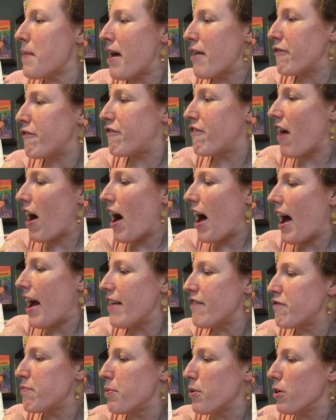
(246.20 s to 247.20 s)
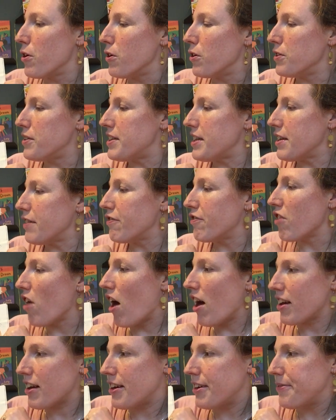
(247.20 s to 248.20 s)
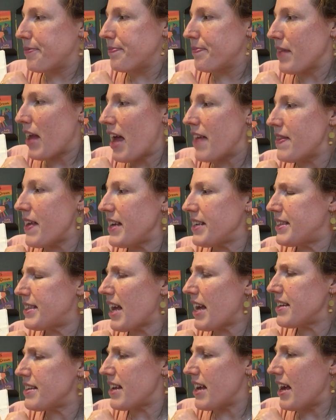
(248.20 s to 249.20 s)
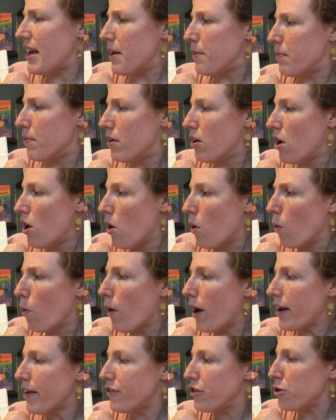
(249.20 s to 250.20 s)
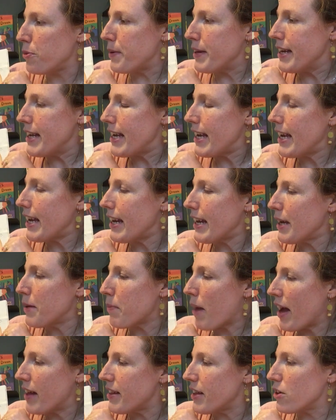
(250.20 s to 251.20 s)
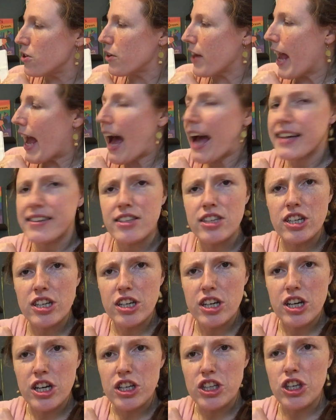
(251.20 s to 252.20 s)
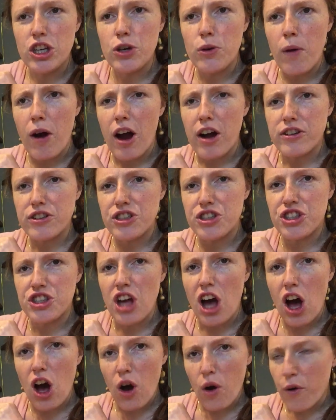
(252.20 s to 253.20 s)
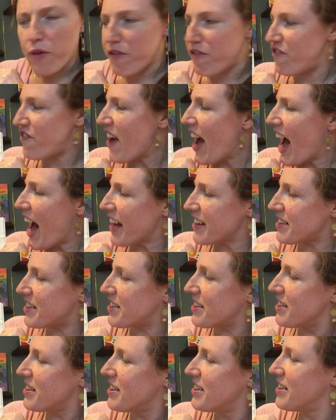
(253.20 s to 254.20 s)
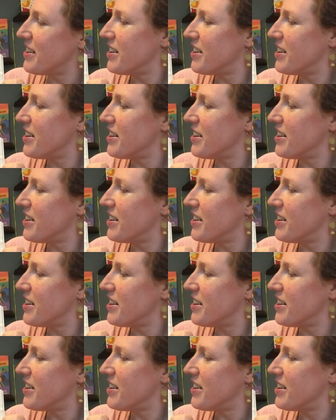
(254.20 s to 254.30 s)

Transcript: he met five birds in a flock. And they said to him, What have you been eating, my little cat? You are so fat.